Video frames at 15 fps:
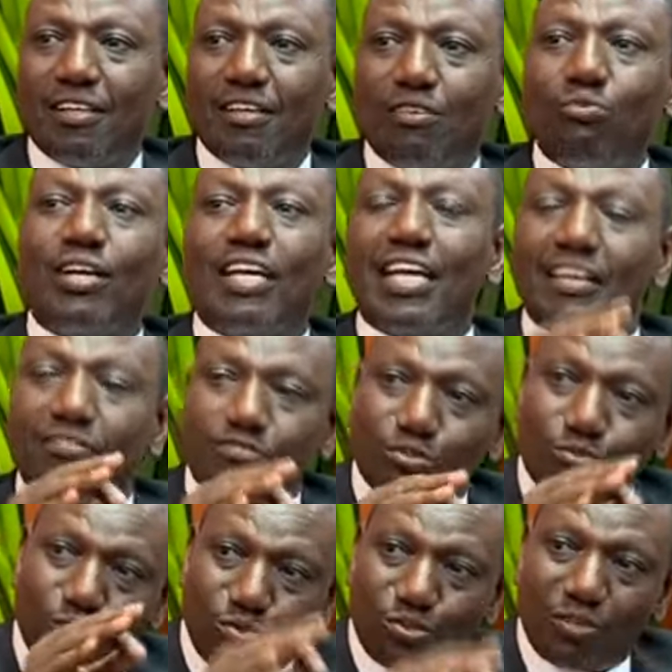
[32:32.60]
we left,
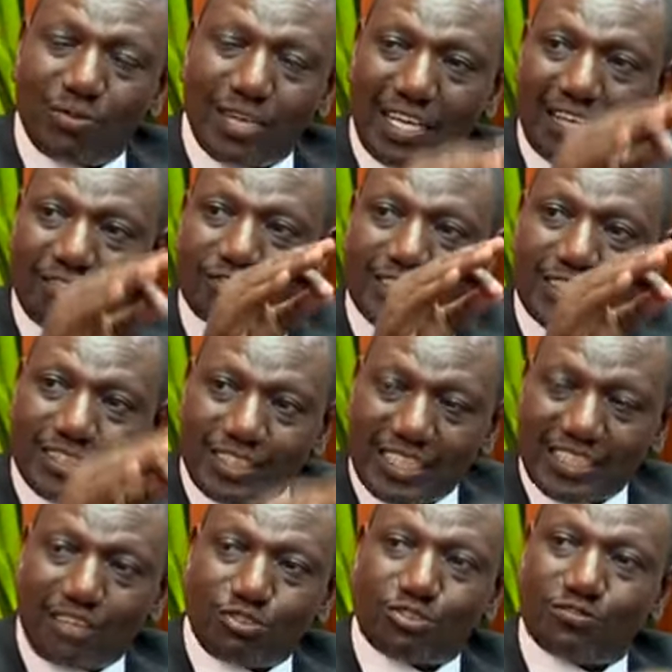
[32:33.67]
we left
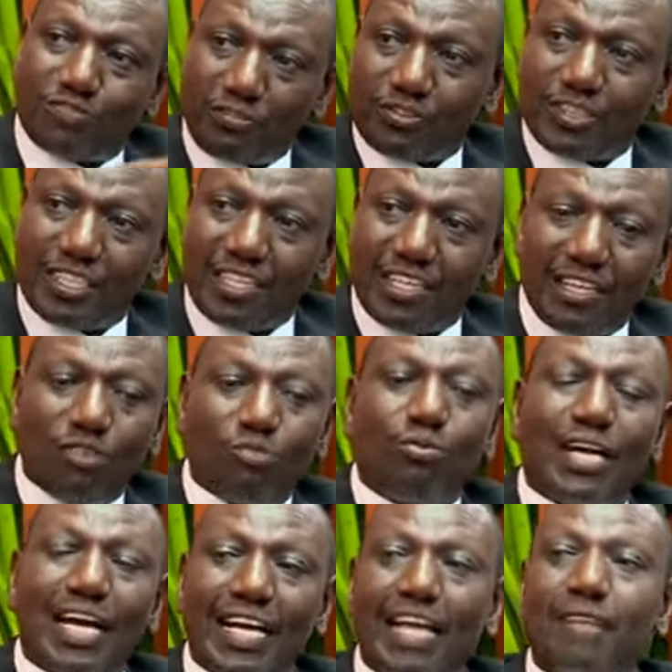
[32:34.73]
State House 50,
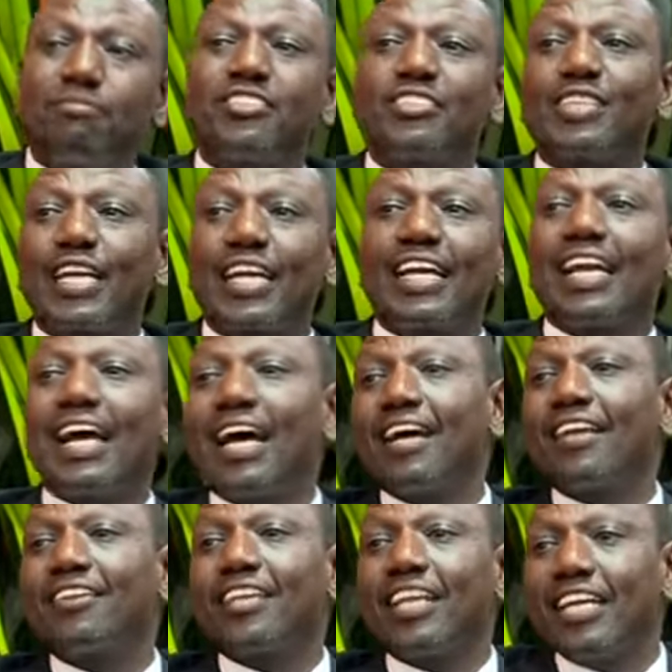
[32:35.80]
we arrived Serena
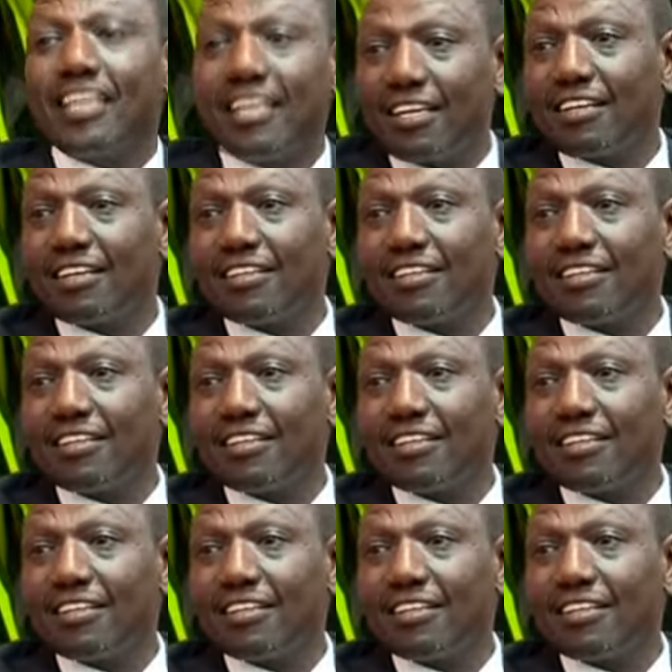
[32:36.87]
3.